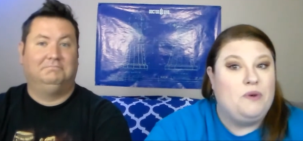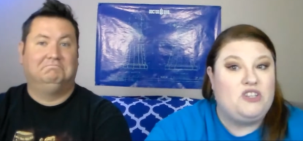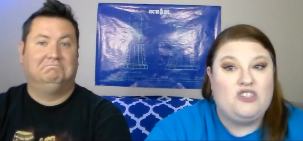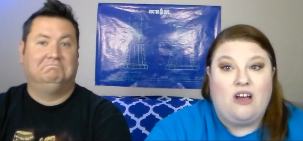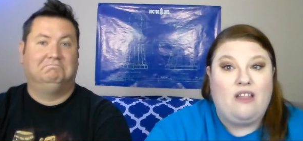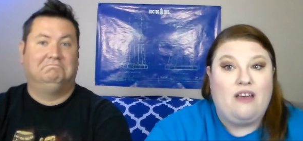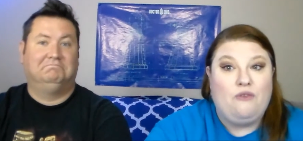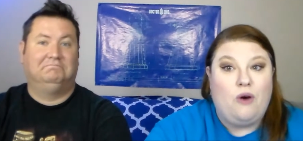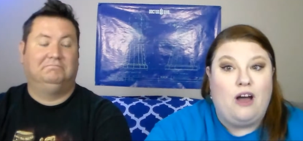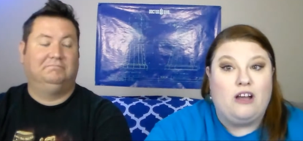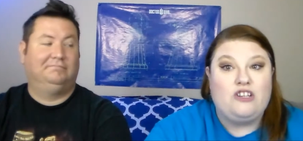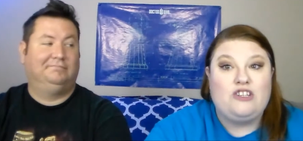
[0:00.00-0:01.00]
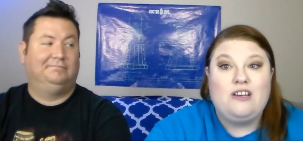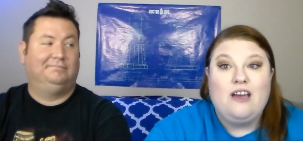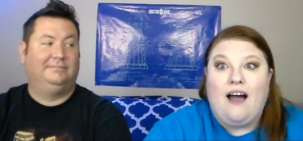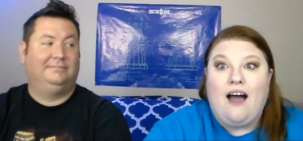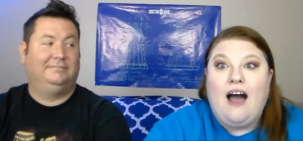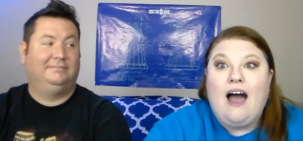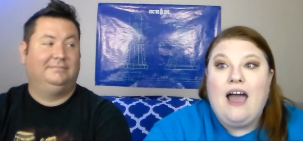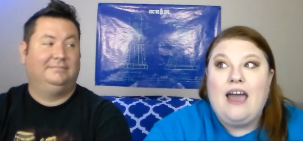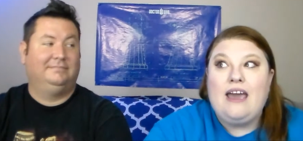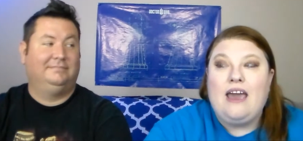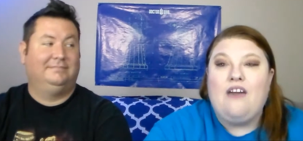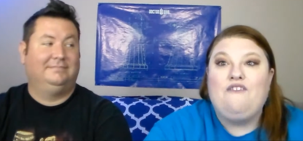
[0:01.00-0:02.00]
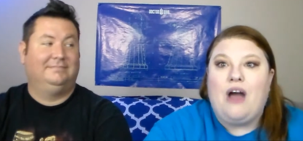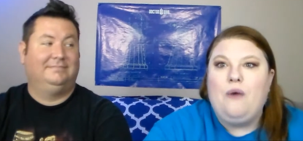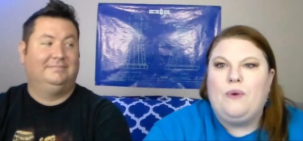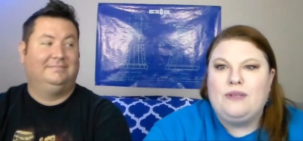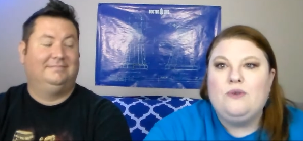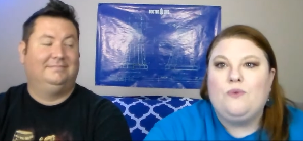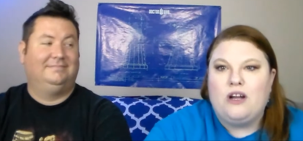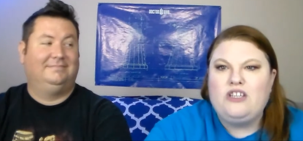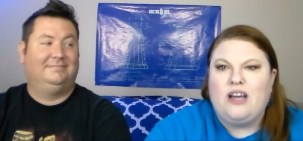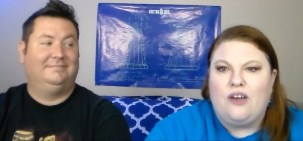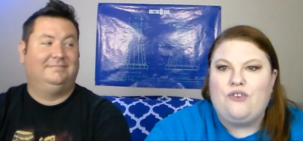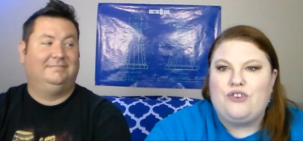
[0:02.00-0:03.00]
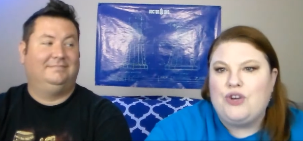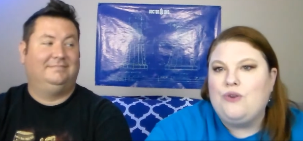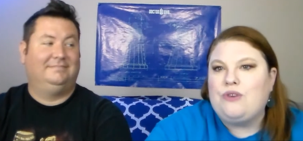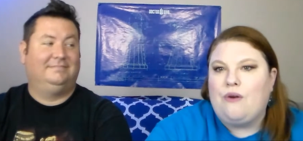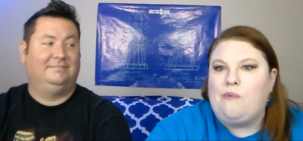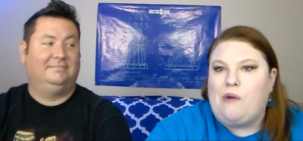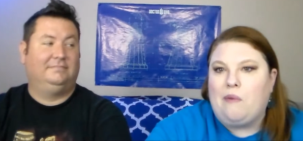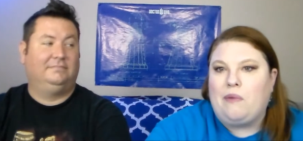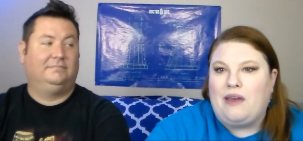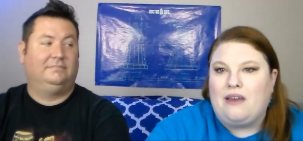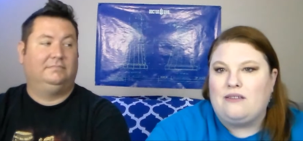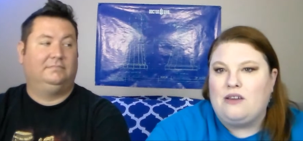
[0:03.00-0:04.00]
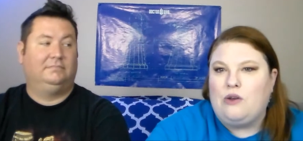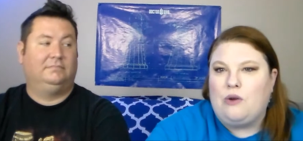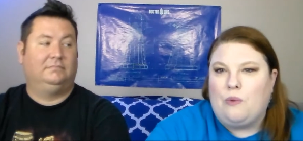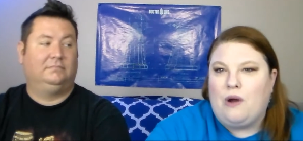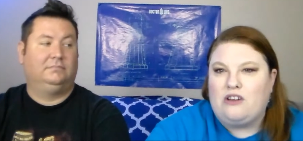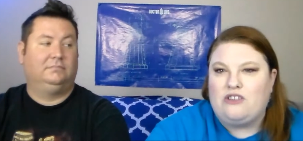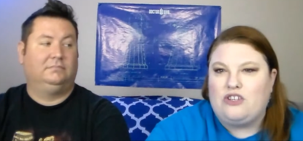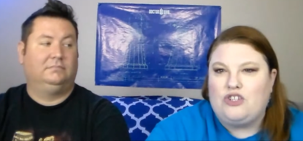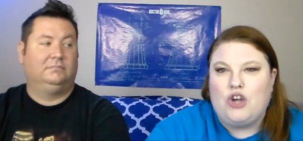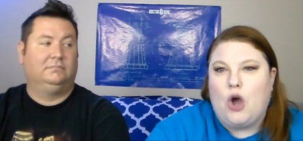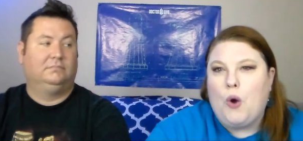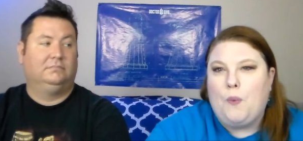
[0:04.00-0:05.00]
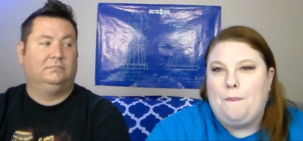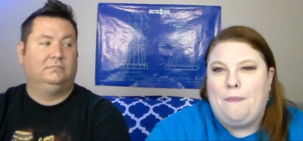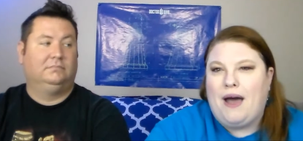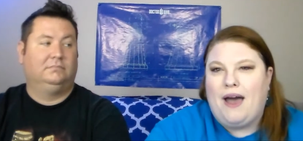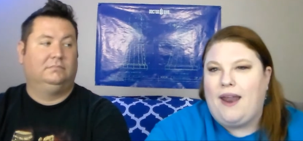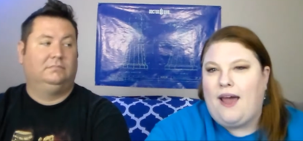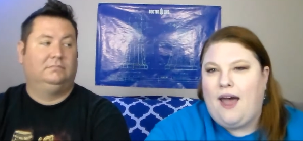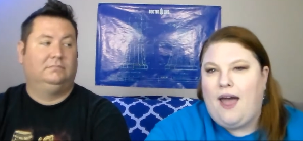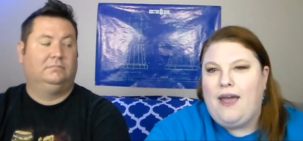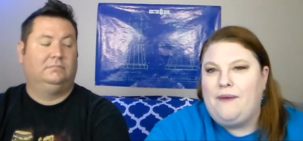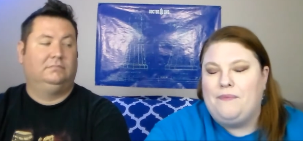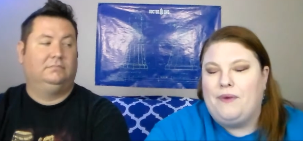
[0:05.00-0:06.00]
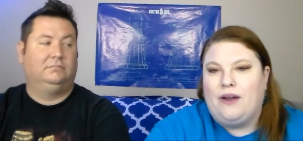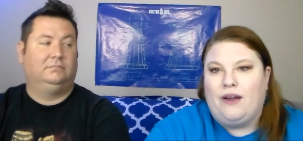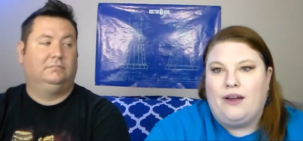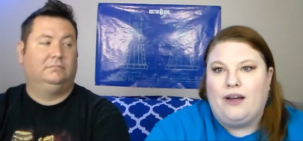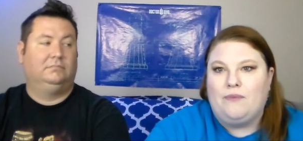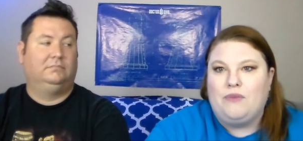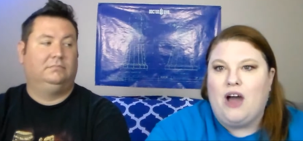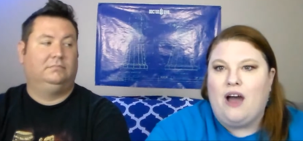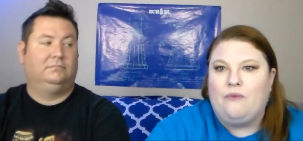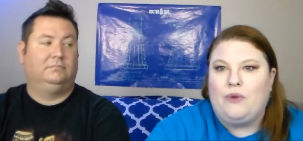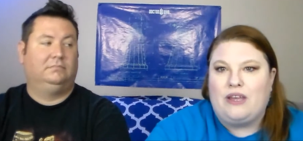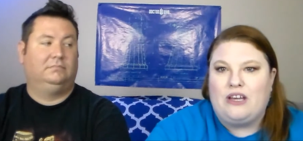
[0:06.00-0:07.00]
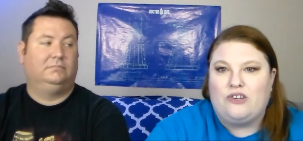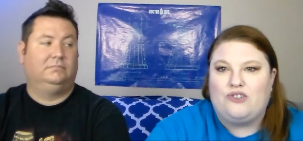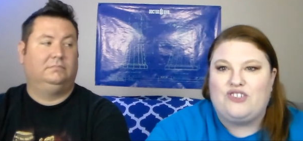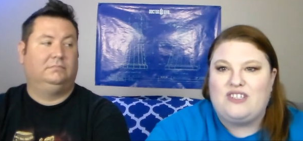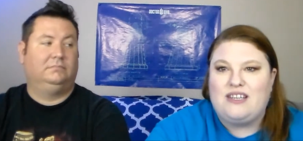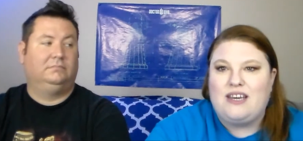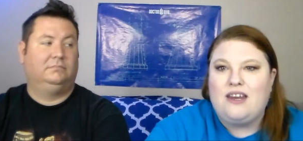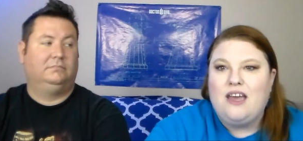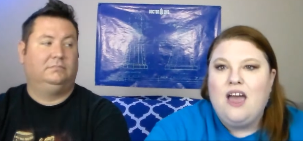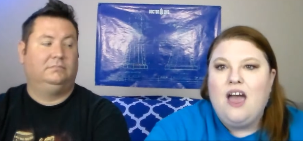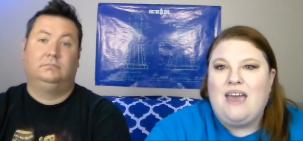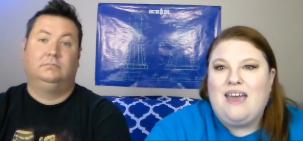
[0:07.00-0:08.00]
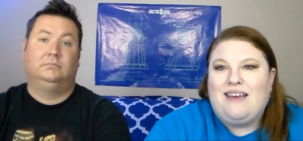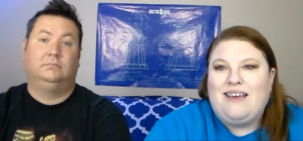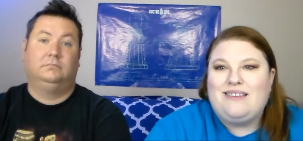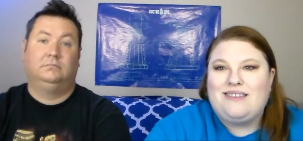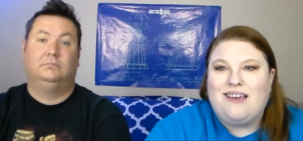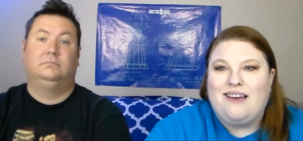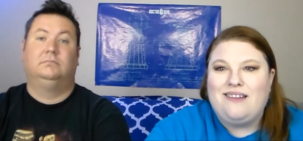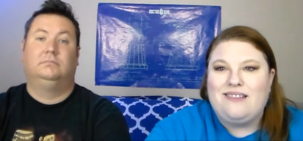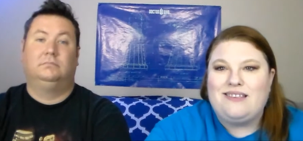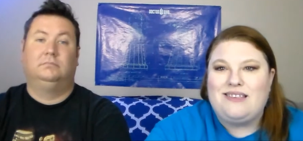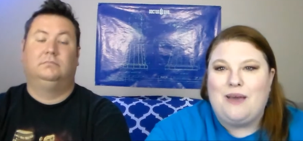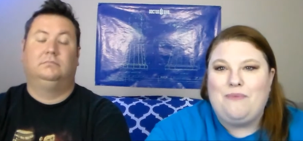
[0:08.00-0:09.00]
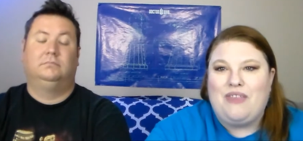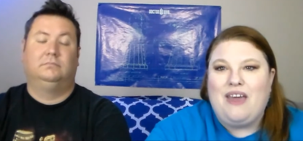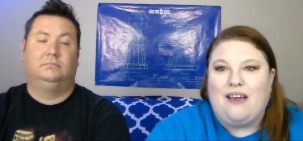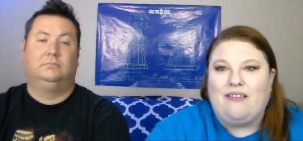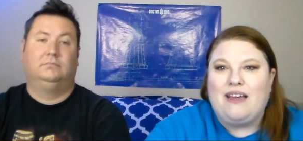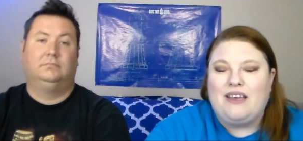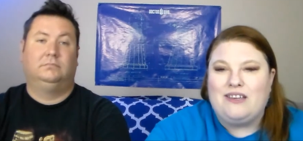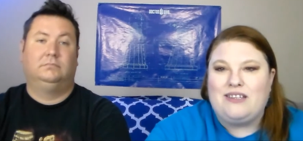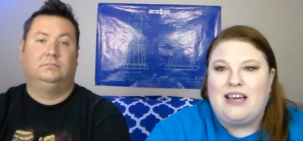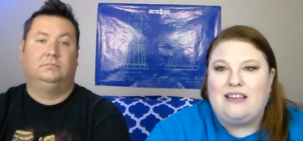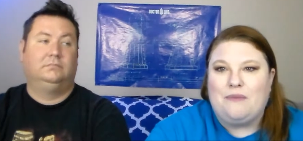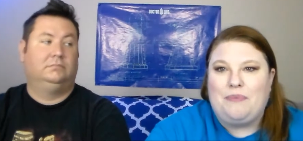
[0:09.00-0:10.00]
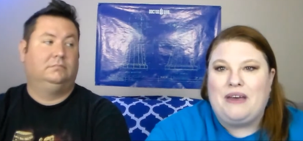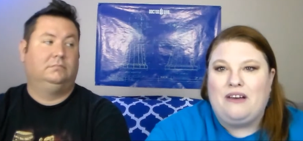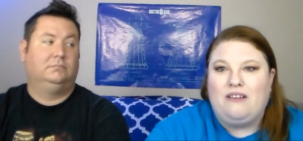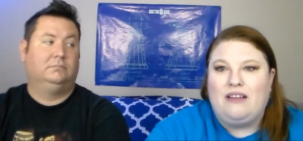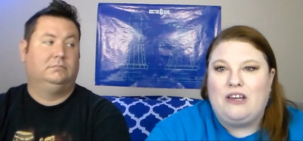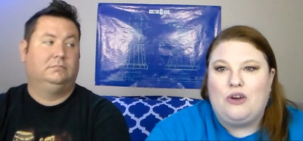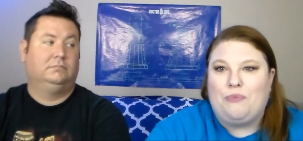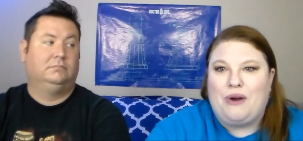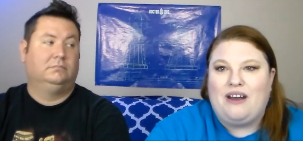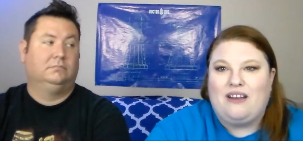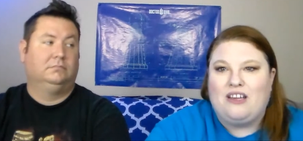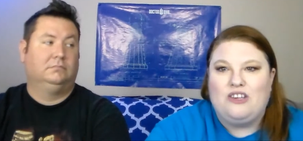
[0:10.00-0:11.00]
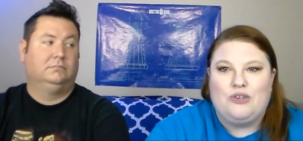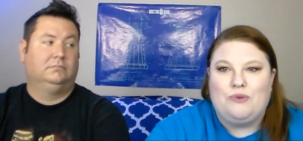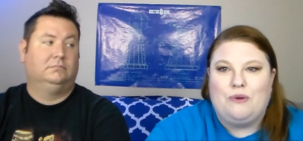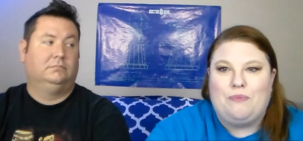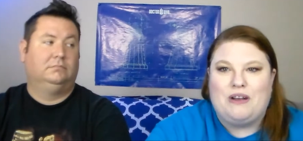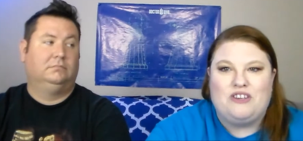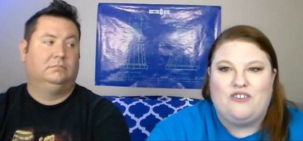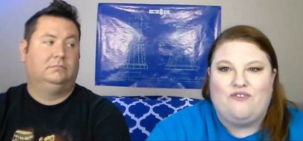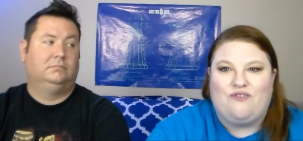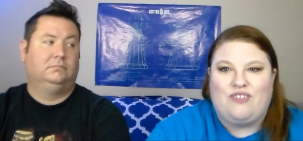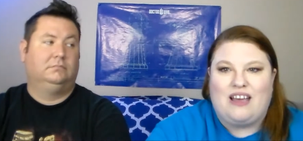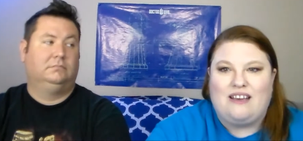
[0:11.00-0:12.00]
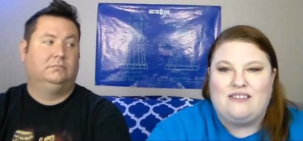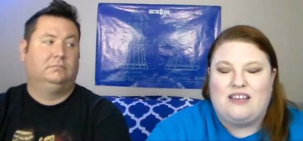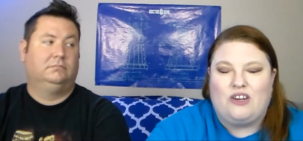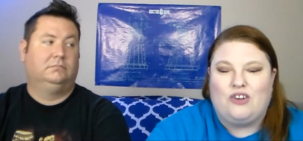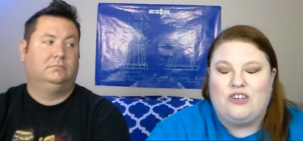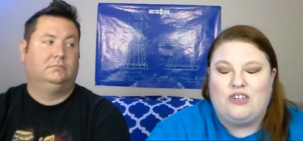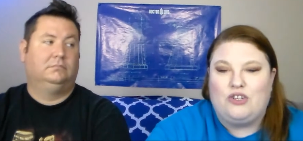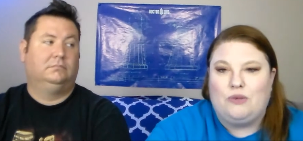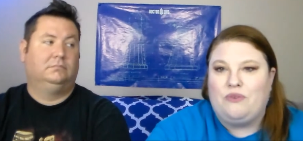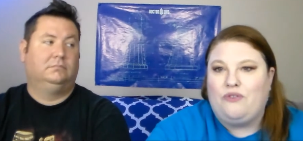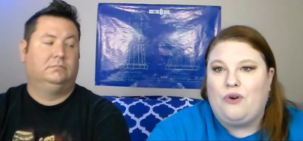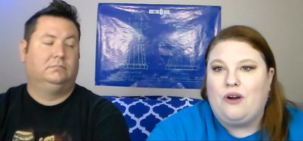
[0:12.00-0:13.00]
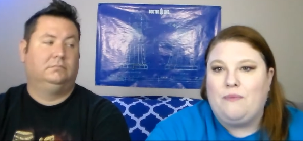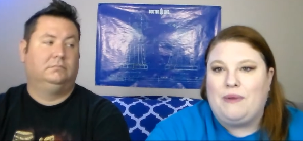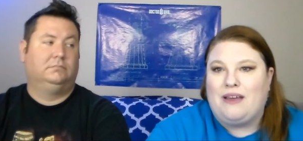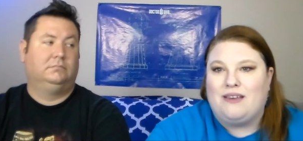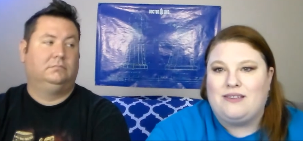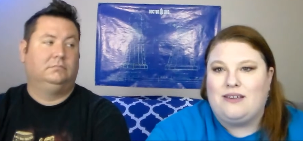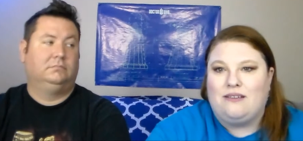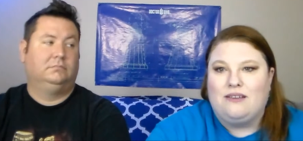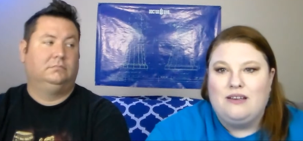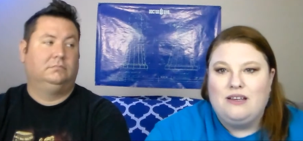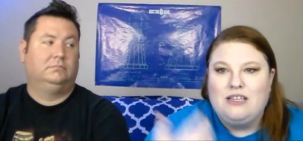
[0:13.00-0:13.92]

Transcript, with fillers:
Speaker 1: which is all I've watched. I, if I wasn't watching other shows, I would probably continue to watch the show, but I'm I'm not really interested. It, it's kind of the same thing. Like you take the pill and your brain can do a bunch of things that it couldn't do before because it